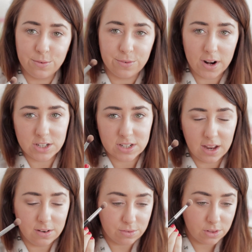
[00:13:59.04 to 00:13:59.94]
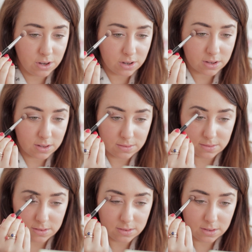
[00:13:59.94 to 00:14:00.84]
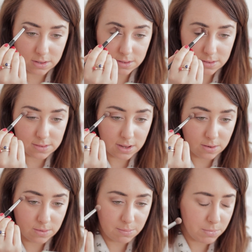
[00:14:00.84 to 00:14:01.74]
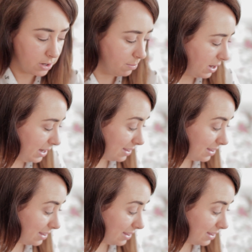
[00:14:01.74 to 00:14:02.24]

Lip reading: fresh kind of look. So I'm not going to put